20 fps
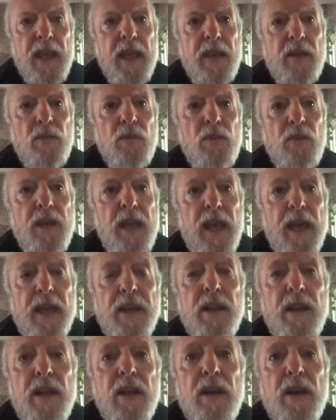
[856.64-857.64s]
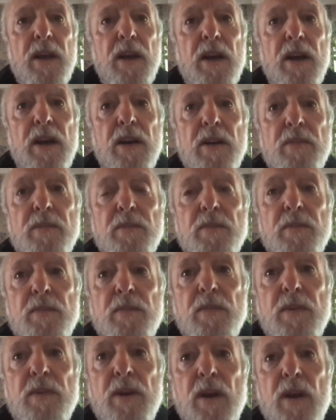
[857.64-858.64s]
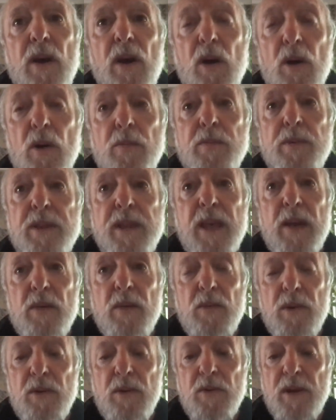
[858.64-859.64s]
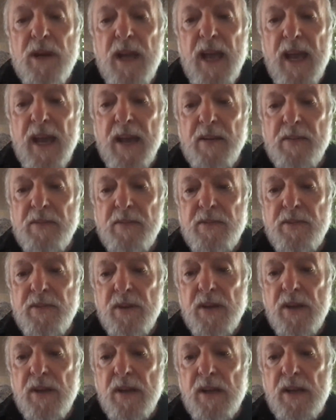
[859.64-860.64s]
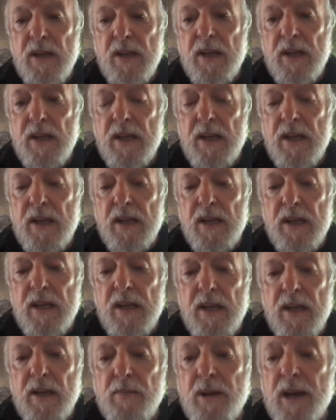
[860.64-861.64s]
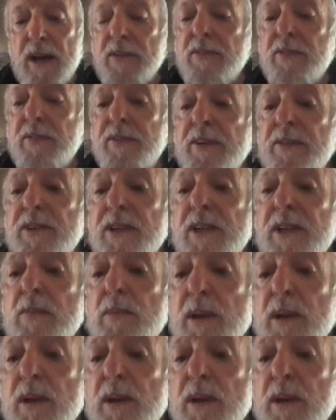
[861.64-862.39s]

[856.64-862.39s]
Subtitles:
And we had hoped that we would have about 50